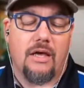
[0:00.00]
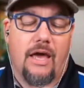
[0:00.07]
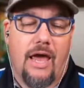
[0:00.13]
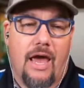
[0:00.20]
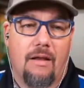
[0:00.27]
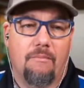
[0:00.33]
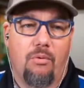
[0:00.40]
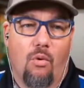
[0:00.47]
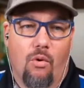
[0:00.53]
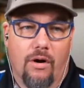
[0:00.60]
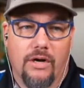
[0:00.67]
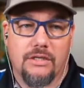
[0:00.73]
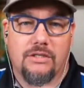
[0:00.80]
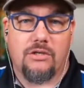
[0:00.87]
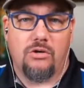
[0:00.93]
and
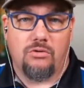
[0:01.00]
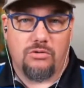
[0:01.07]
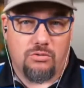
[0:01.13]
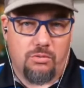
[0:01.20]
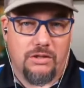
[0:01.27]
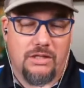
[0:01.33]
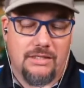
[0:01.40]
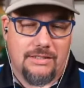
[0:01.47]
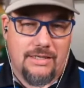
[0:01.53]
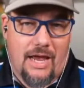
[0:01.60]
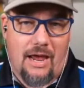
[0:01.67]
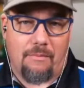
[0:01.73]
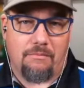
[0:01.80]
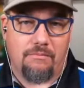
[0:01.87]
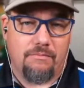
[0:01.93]
Boris, who's with the
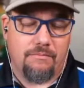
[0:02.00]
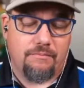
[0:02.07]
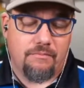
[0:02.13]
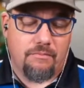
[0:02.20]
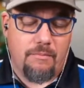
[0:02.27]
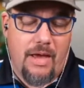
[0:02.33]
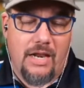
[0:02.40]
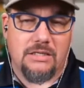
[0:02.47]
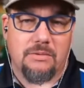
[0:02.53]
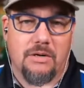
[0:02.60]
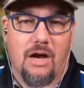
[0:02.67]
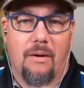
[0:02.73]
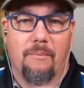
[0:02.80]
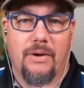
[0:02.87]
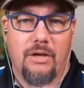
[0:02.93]
same management
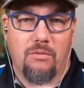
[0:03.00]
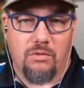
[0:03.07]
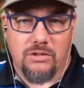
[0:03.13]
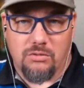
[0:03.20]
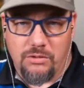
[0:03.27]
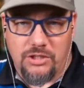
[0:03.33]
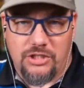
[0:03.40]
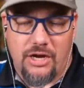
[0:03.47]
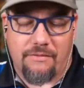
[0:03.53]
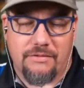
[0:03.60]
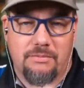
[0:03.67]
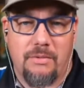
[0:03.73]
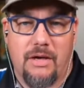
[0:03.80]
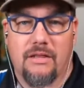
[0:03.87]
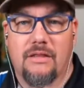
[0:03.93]
company, was with Jeff
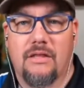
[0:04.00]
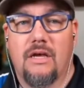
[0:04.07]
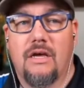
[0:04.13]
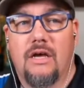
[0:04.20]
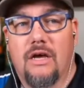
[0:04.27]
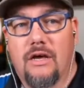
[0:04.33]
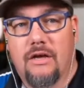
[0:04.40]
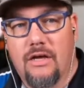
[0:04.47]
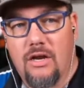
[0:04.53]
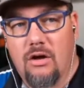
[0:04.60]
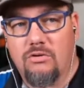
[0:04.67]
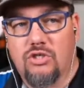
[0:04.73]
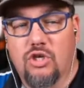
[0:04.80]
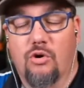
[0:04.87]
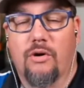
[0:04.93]
Smith, you know,
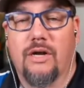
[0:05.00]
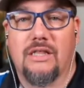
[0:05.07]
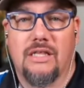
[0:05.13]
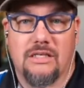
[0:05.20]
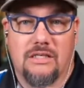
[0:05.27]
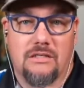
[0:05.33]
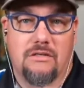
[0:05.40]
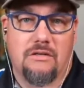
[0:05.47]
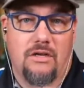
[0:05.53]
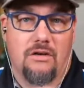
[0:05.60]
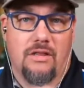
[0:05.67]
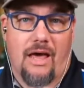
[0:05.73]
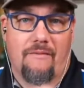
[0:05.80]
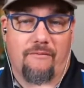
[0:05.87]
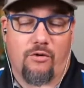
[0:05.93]
during this, you know,
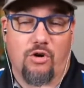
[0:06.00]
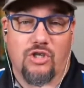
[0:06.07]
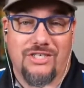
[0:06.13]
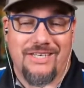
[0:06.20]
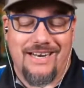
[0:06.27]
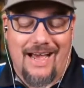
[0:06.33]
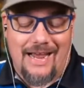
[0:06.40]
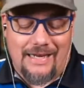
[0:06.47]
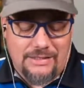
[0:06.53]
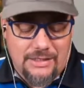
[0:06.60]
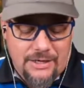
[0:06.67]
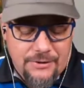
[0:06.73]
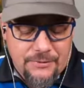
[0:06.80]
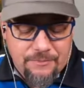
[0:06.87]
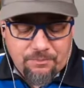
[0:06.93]
that first night.
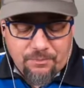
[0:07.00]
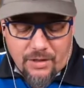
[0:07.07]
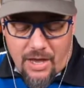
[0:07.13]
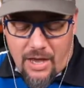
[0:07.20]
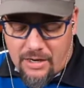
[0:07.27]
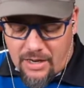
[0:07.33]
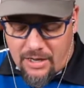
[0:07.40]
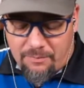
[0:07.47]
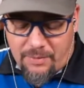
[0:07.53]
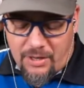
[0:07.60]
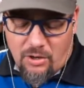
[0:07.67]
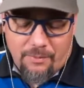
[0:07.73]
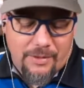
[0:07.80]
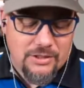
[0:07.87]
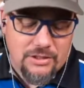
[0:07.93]
And
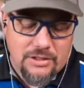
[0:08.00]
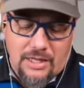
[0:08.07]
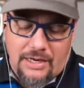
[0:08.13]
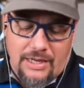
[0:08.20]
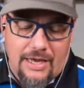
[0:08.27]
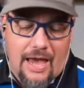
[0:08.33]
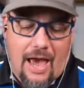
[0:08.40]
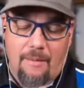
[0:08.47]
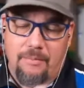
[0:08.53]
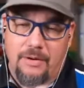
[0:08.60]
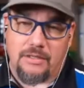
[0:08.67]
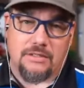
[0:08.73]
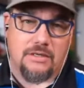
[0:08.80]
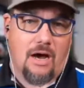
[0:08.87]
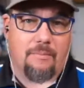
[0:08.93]
Peter mentioned that he happened
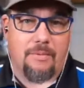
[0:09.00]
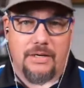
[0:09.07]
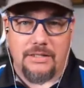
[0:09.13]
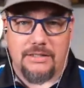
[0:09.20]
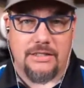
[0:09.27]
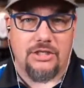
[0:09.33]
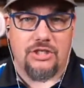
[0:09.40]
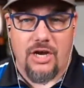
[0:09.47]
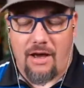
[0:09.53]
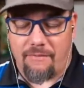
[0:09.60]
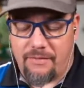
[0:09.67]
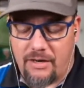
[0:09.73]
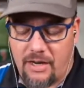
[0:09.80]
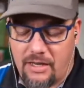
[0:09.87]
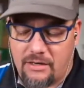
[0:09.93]
to stop in to see Jeff
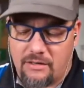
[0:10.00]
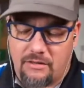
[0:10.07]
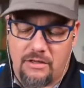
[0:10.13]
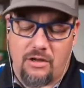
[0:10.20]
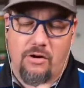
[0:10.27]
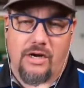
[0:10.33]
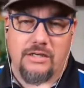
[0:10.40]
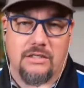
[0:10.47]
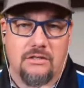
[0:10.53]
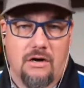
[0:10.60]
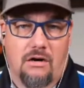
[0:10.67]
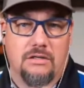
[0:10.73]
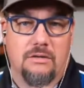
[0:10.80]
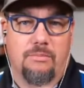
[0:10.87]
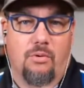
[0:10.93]
and you know, got to
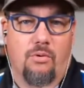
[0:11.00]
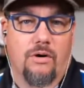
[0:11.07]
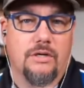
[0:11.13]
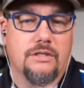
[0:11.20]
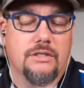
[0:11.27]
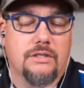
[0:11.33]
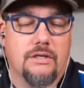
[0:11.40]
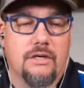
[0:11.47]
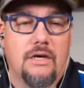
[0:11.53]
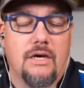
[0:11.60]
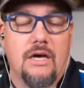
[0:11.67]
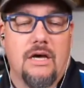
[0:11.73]
talk to Boris. And